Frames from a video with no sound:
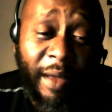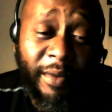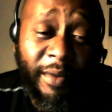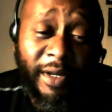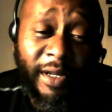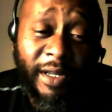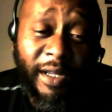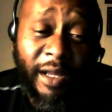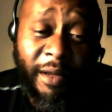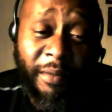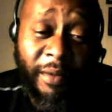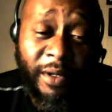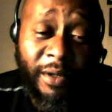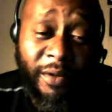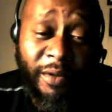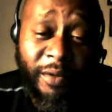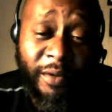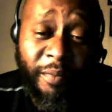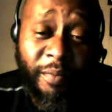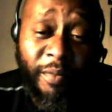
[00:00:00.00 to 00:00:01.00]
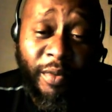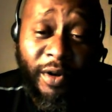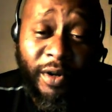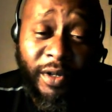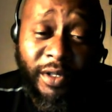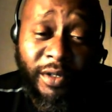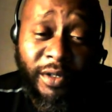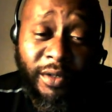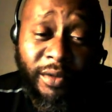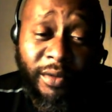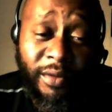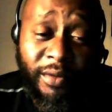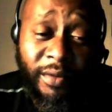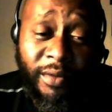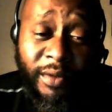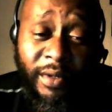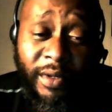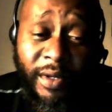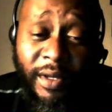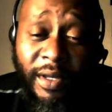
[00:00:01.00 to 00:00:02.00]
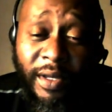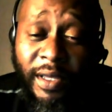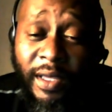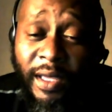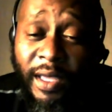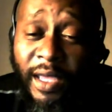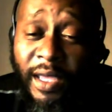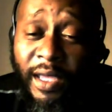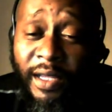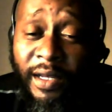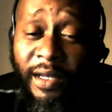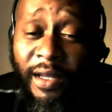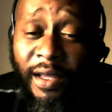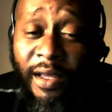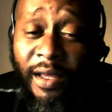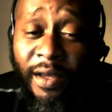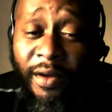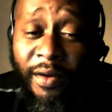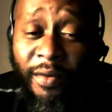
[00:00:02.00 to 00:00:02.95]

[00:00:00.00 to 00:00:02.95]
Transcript: I'm going to upload part 2. And,